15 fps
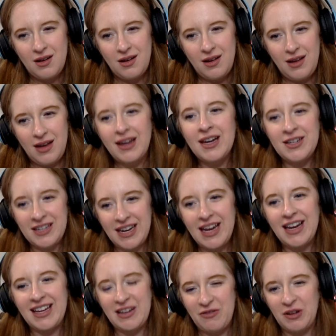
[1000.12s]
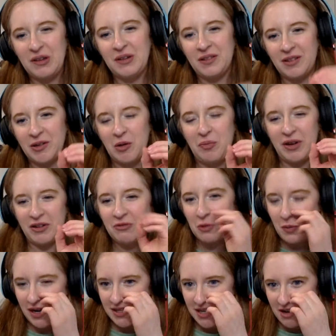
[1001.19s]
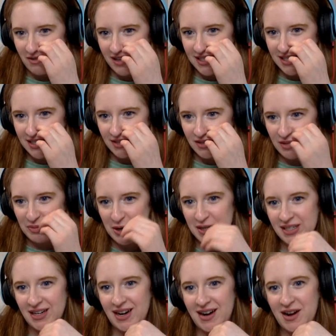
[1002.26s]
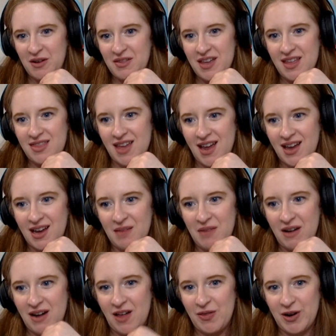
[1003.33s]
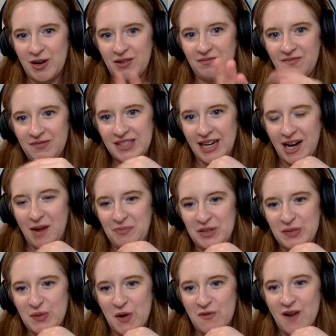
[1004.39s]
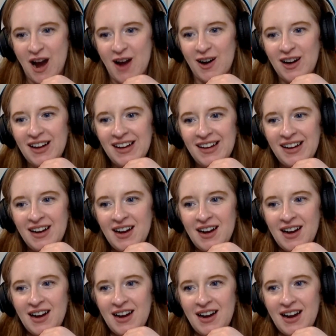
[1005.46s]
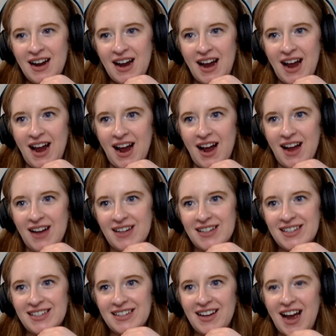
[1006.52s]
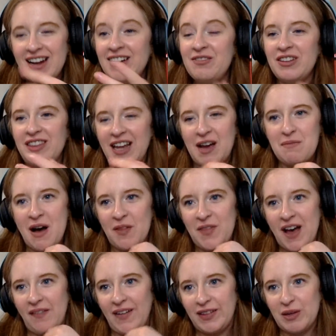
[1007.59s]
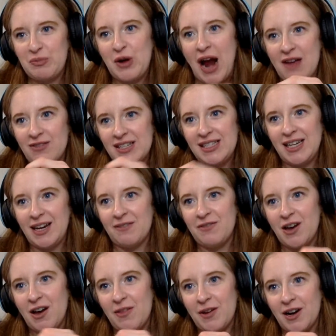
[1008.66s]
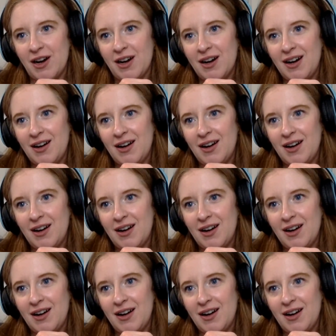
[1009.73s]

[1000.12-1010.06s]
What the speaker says: It can give a little bit of a window into the person and how they think about how they're setting up this profile. And I didn't even think about that, like the privacy of the other